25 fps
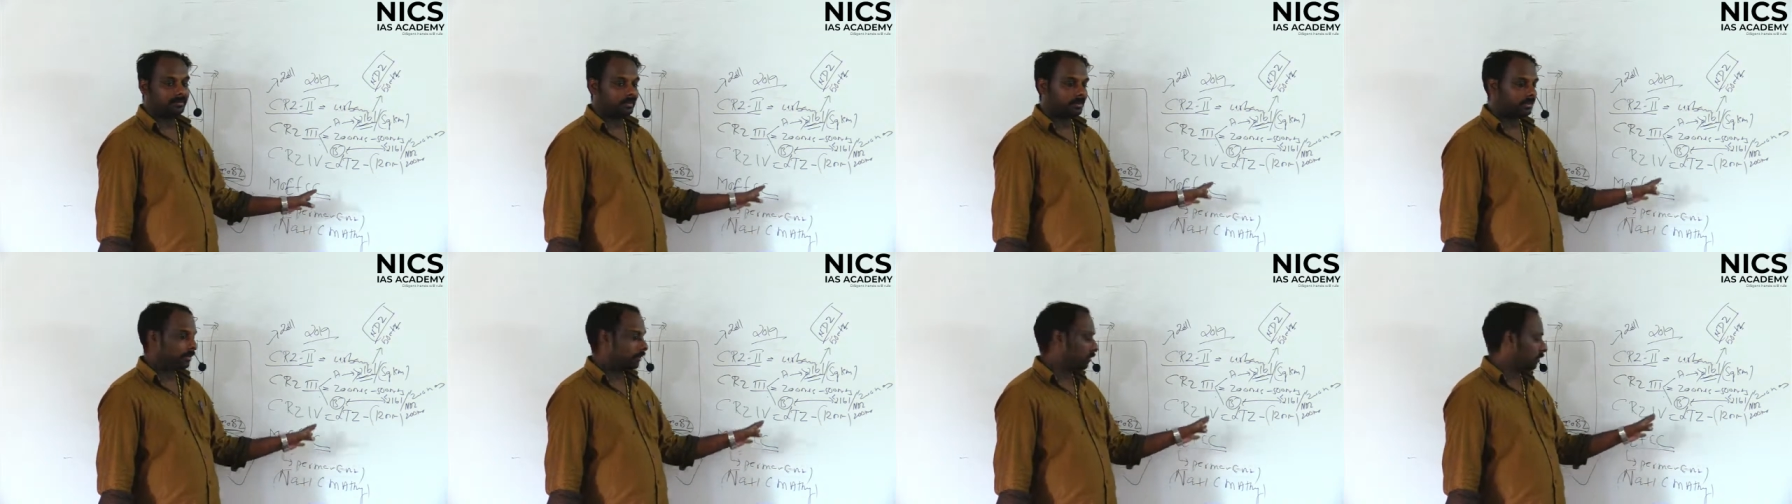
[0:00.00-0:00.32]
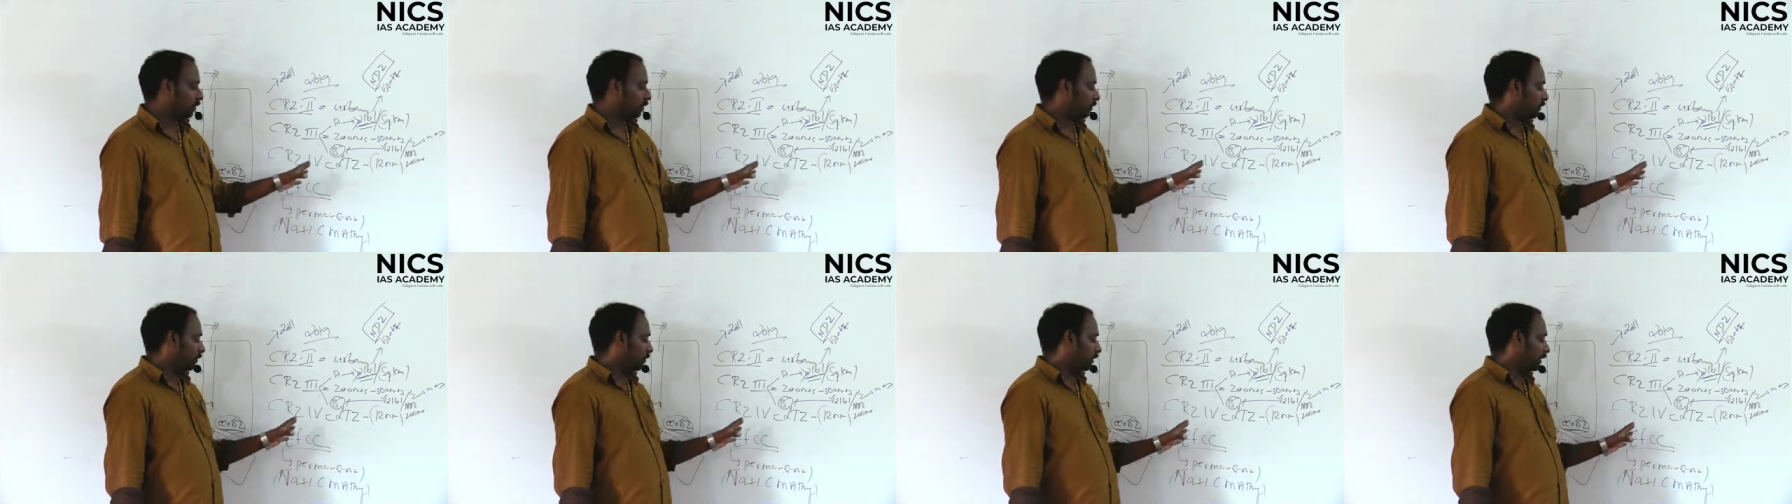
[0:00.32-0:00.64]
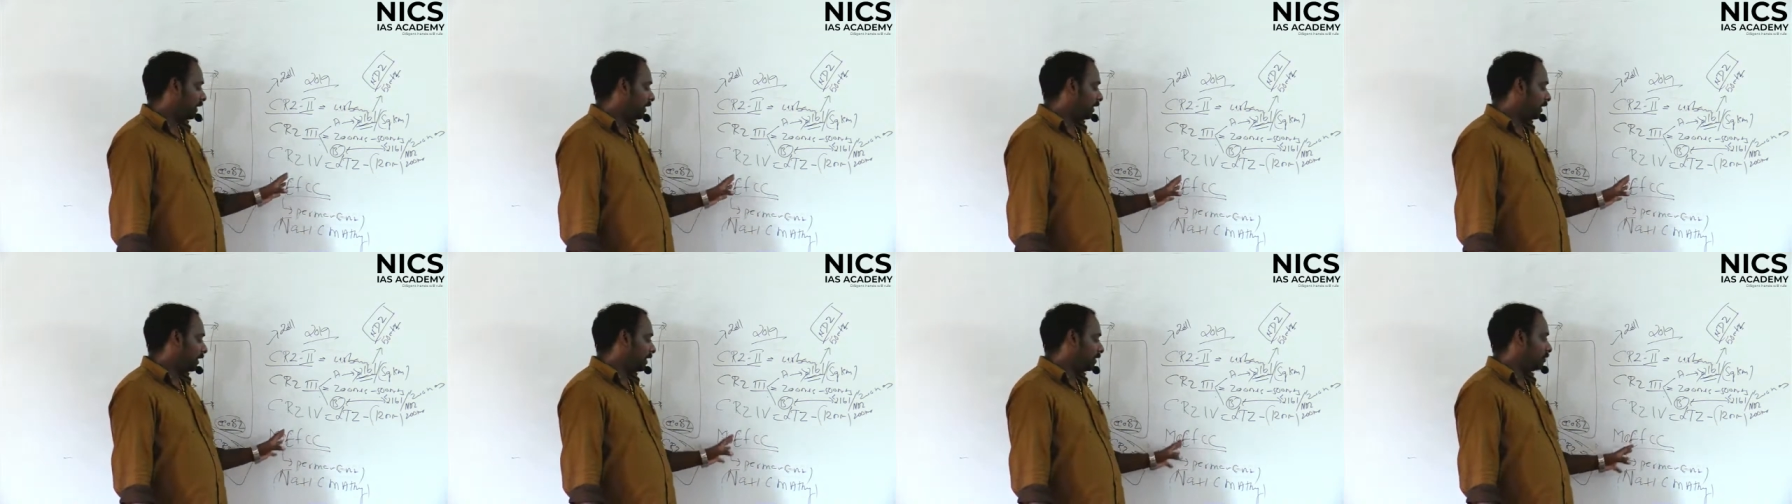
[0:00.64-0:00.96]
So,
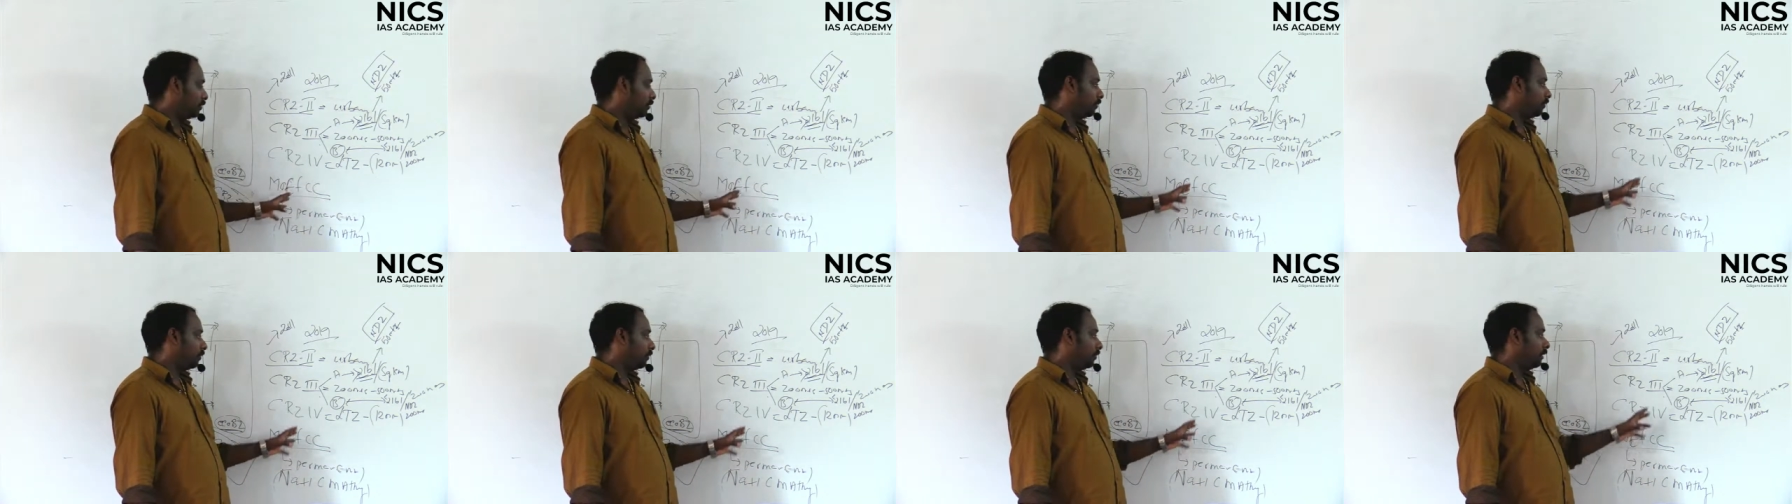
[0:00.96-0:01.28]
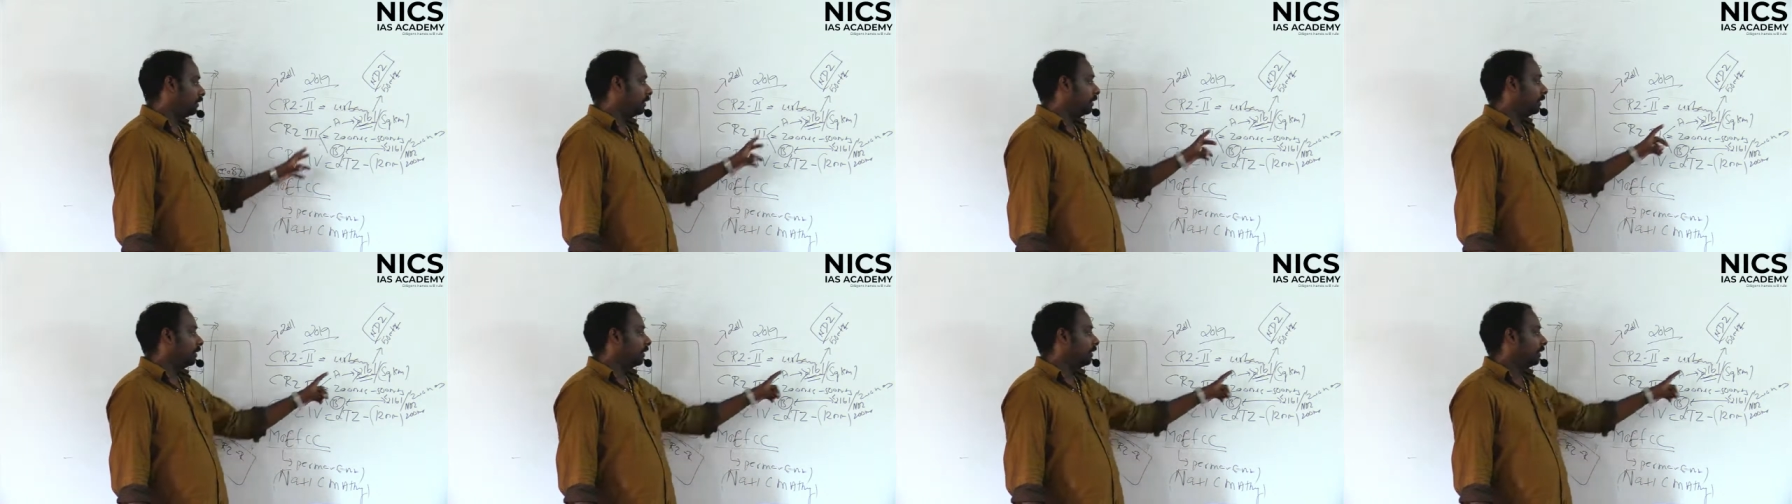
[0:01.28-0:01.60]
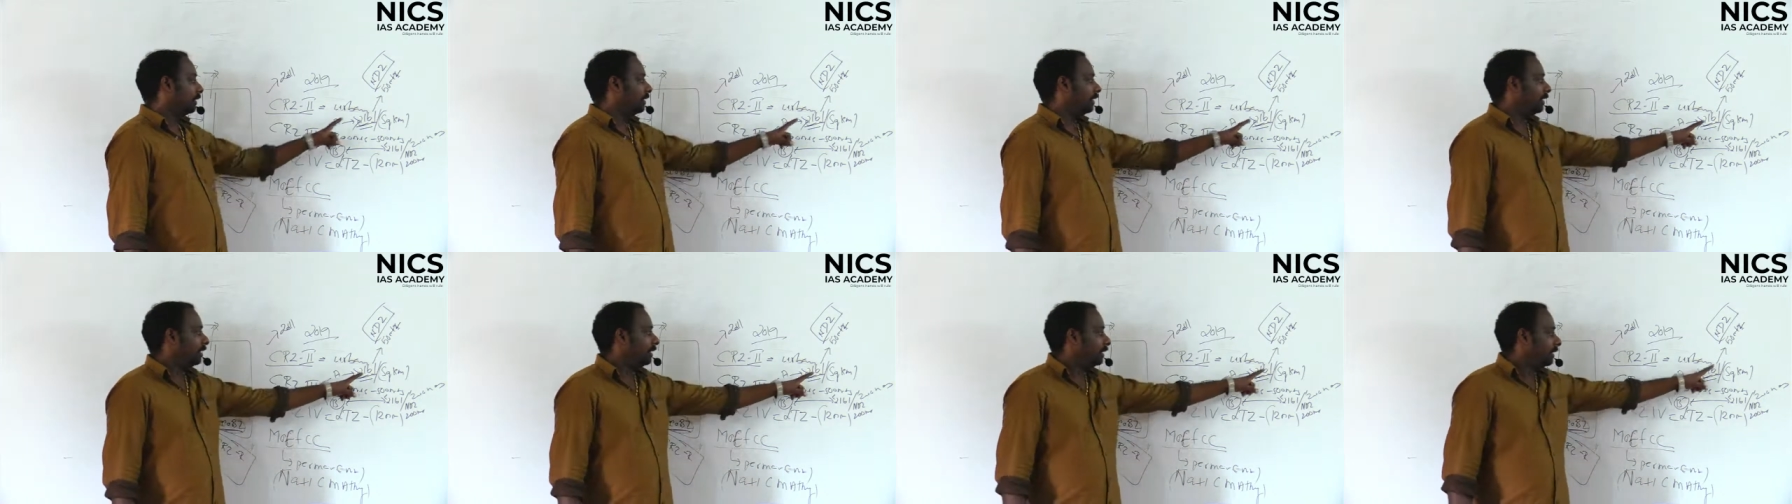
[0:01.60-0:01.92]

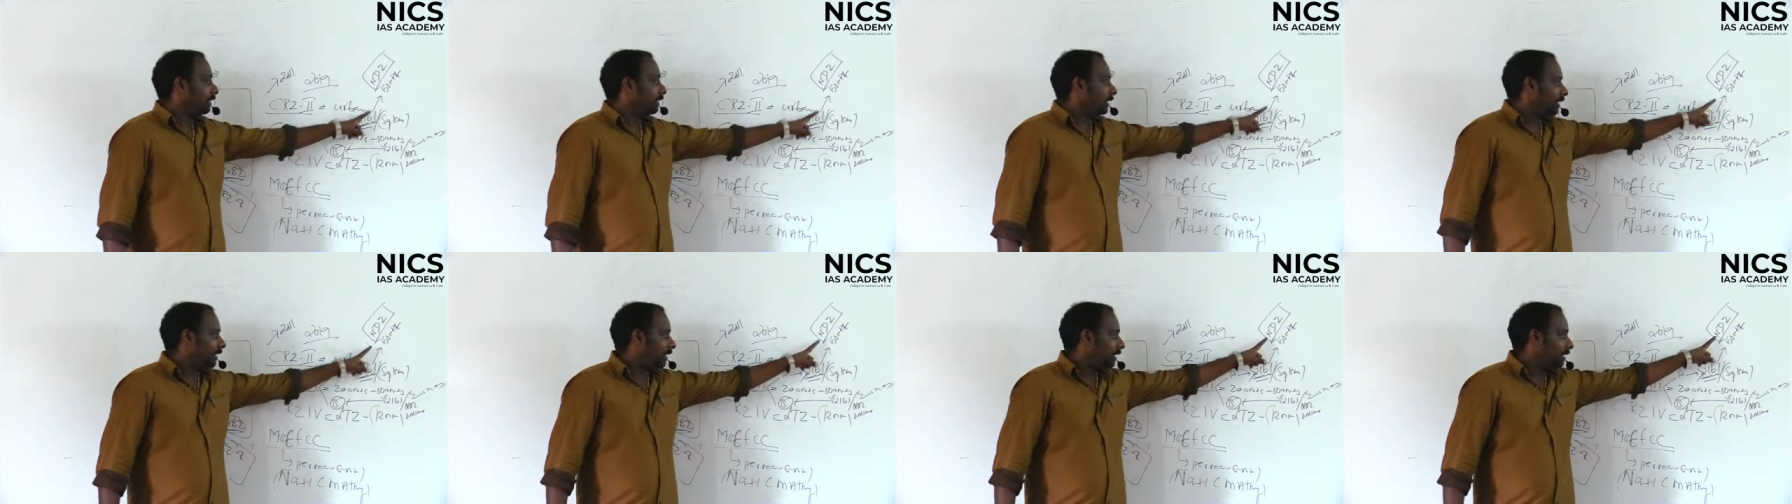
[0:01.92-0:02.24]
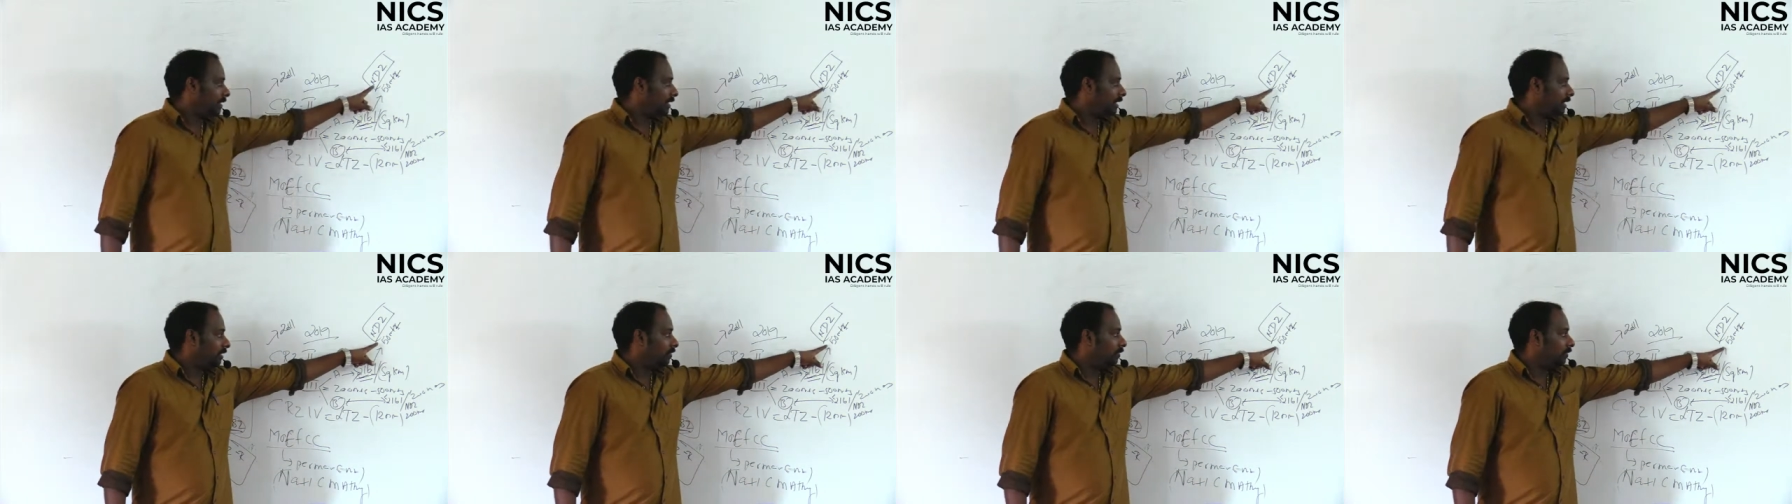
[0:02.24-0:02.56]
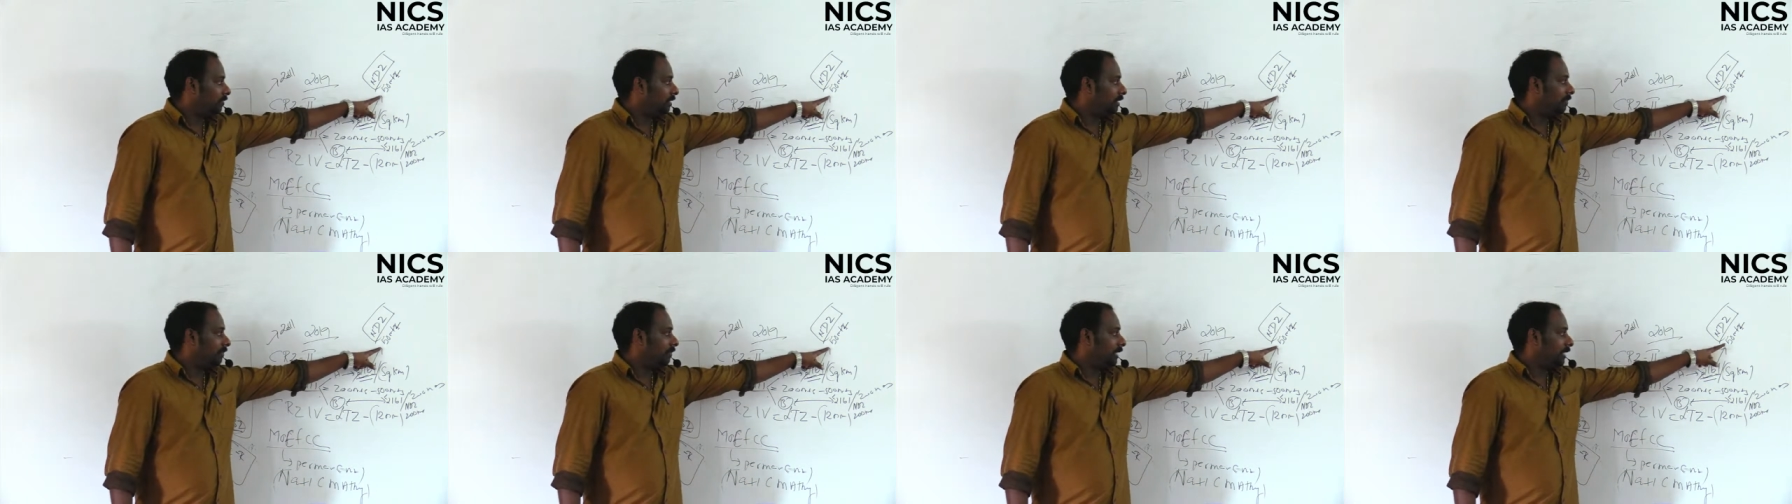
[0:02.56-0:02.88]
in the areas like
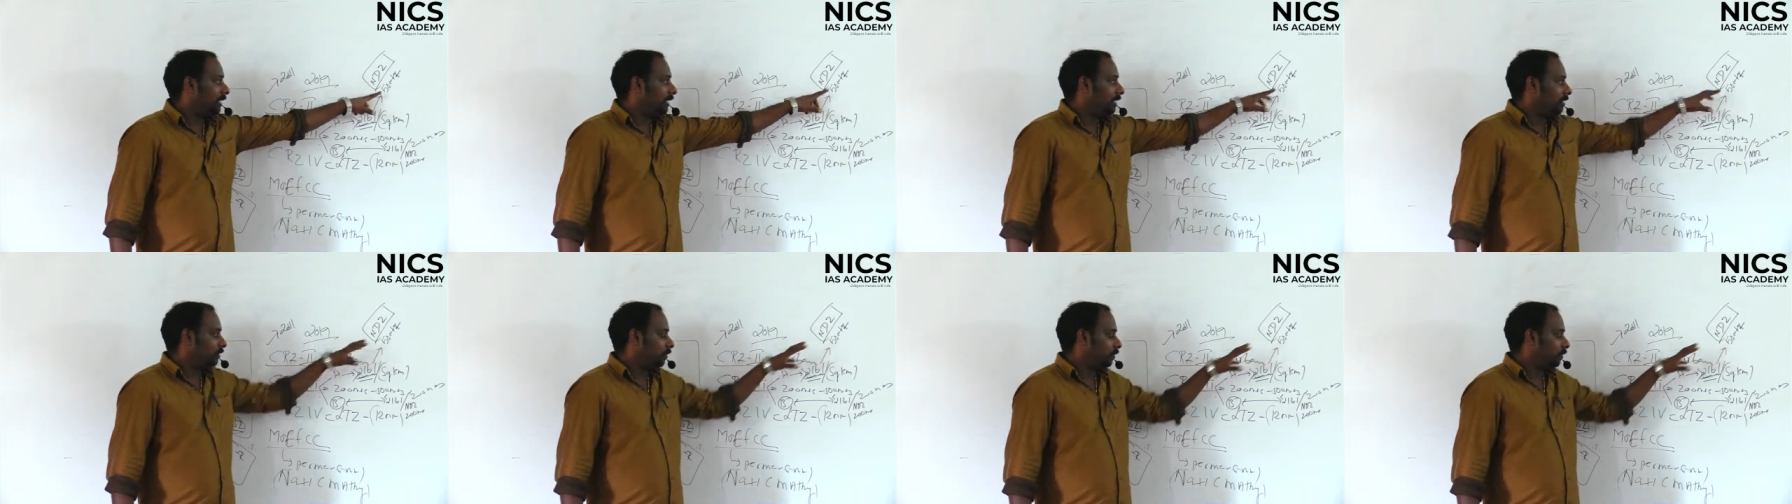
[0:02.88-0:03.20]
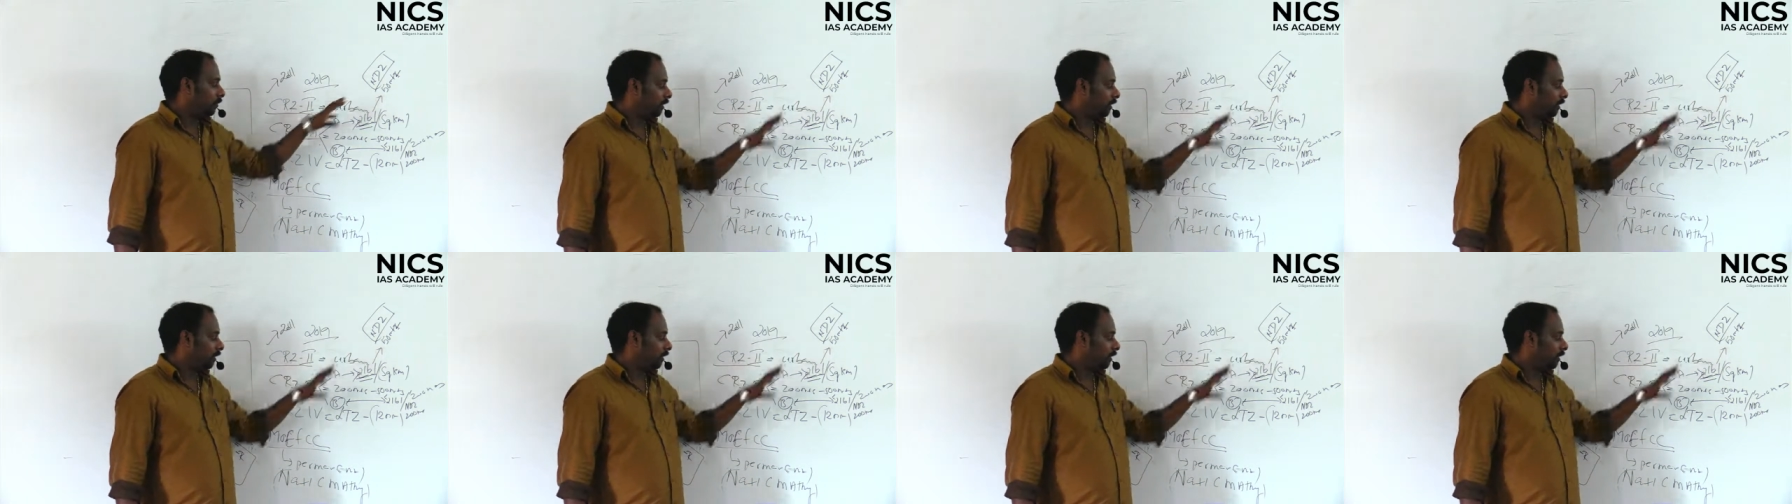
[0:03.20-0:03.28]
fifty meters,